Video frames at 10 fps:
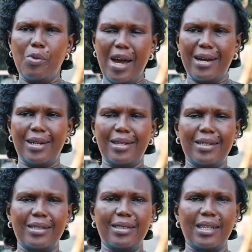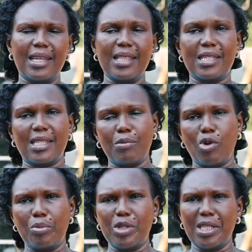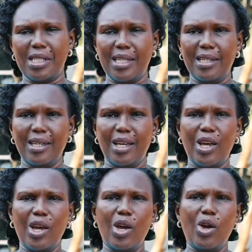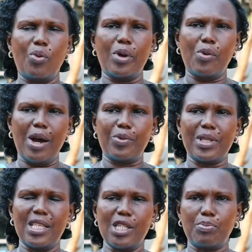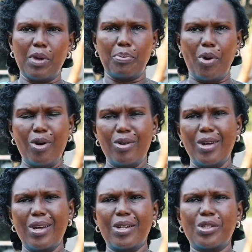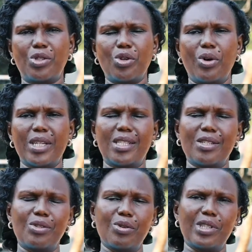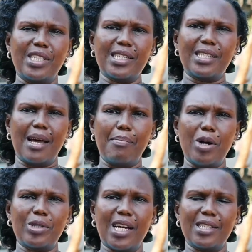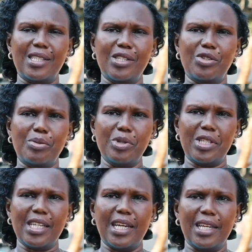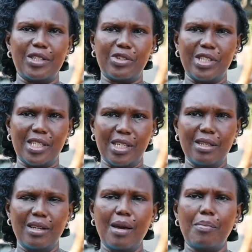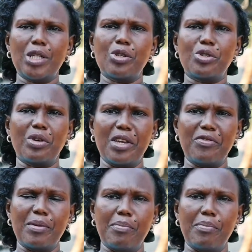work in the same community, we work with these people. So it is not just about us distributing electricity, but also giving